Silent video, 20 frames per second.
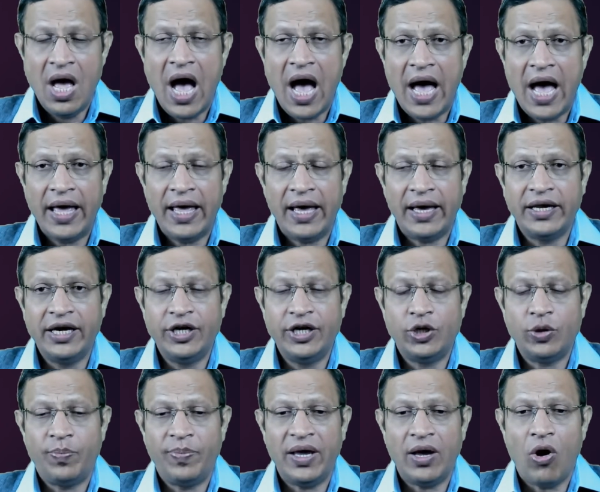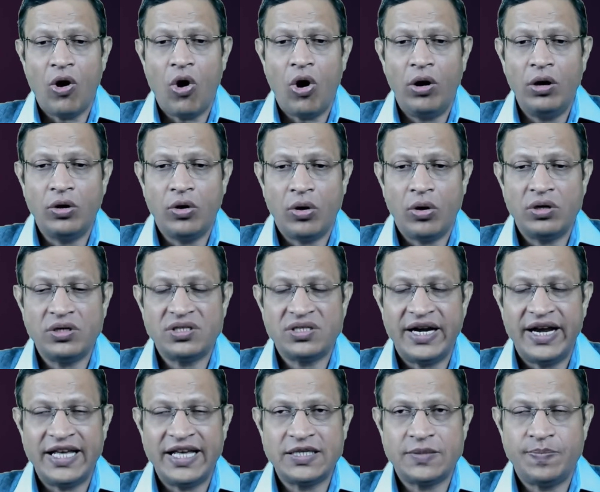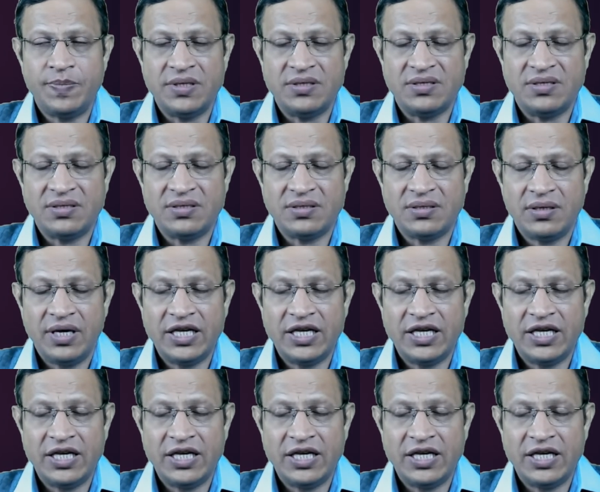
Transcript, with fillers: I agree to pay all cost and expense